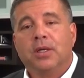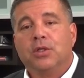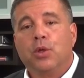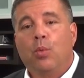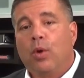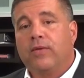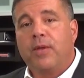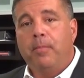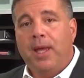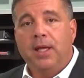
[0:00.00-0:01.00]
So one of
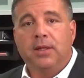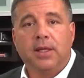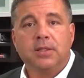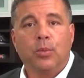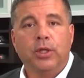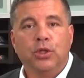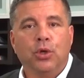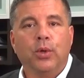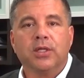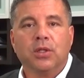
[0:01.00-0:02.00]
the main things that we
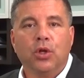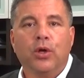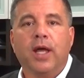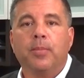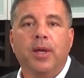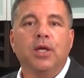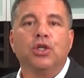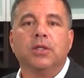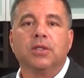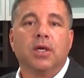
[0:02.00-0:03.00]
do is look at a
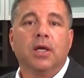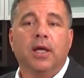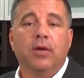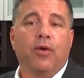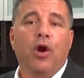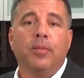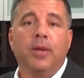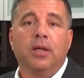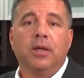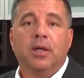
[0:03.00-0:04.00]
patient's environment.